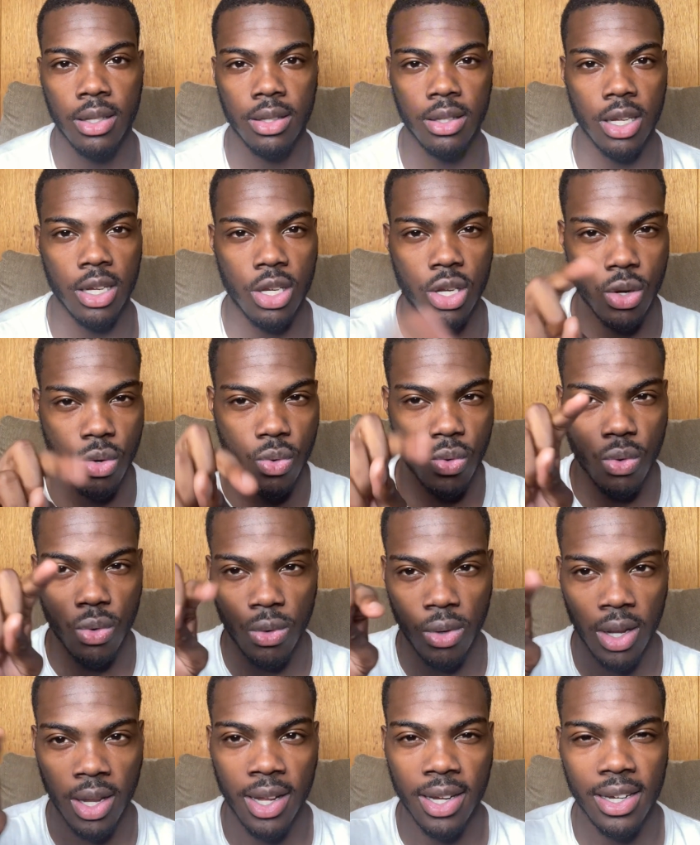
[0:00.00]
the
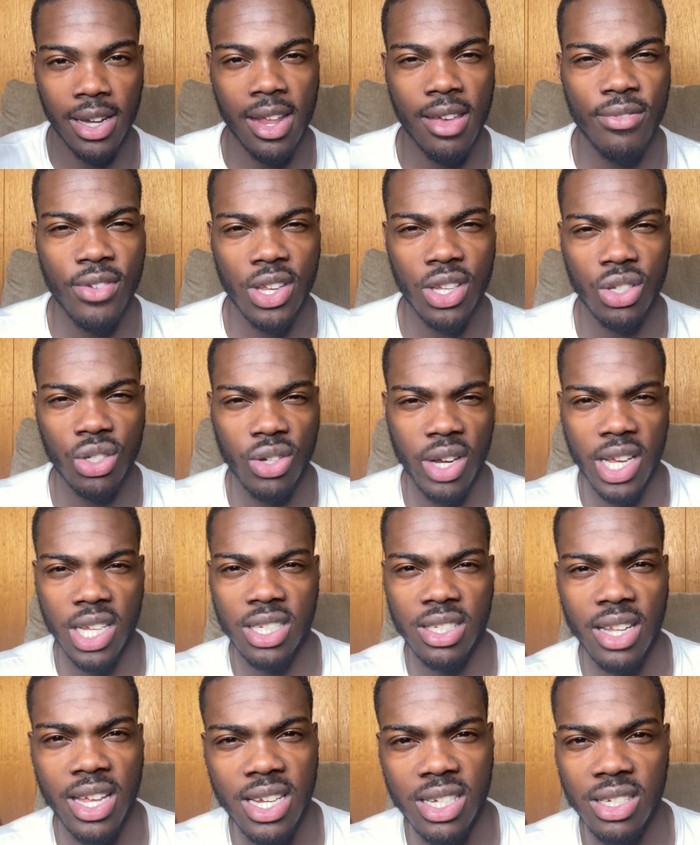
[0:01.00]
new living
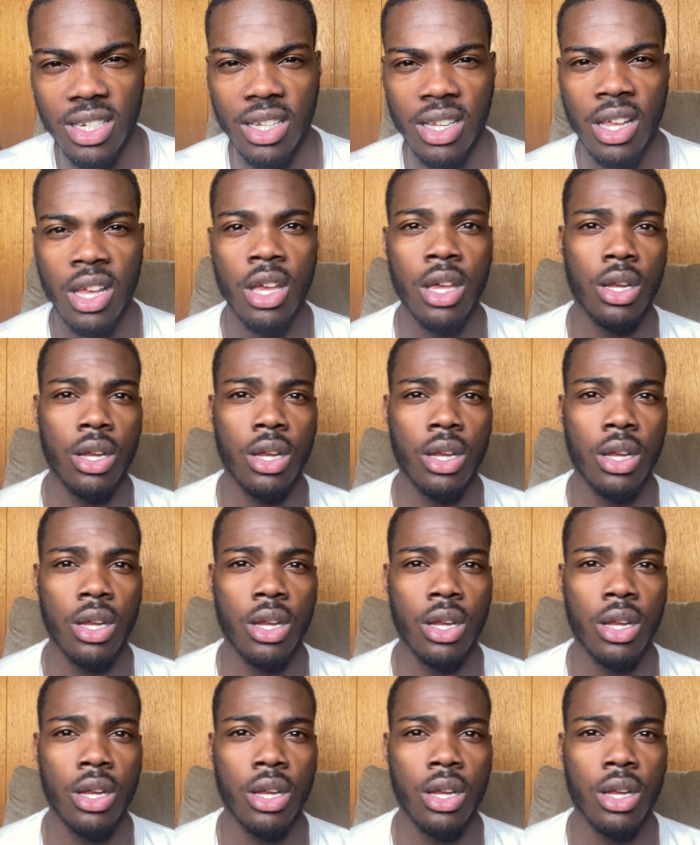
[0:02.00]
translation,